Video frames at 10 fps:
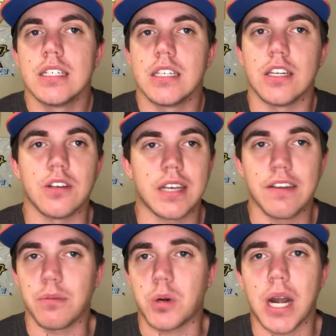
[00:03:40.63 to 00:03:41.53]
You know, you
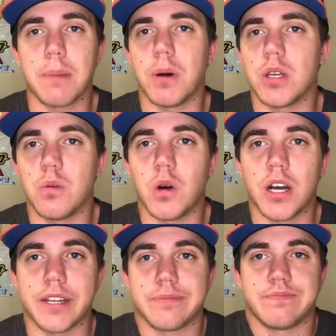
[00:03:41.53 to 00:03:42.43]
give him crap all you
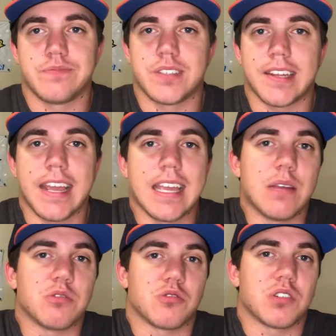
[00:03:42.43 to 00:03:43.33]
want. Today he
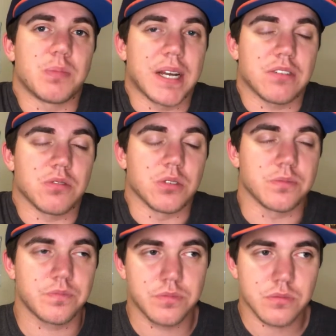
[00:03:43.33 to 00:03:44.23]
was respectful.
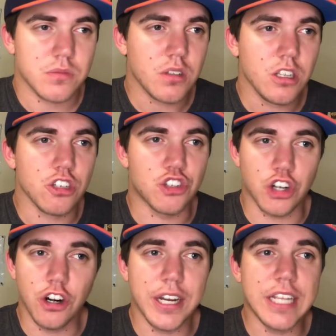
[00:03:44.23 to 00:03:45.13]

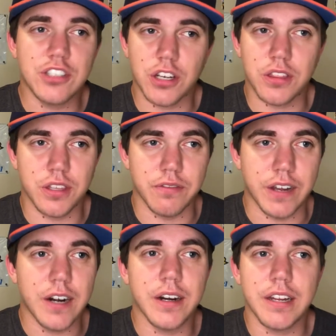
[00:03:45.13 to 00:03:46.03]
Sure, he took the
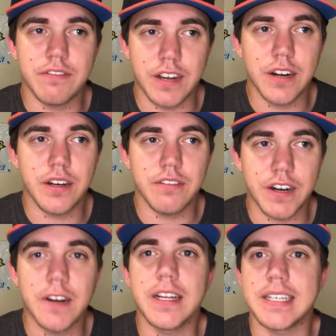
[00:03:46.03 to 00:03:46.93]
very, very,
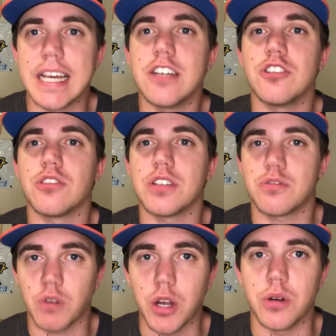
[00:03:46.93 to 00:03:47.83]
very dangerous
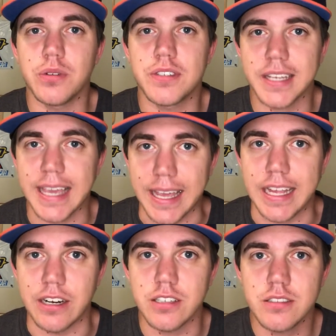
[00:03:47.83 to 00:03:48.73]
road to get
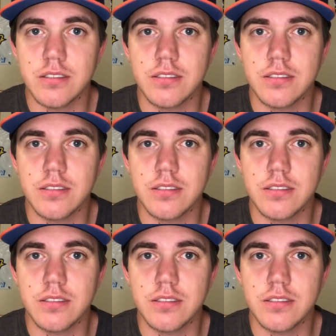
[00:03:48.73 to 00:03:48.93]
here.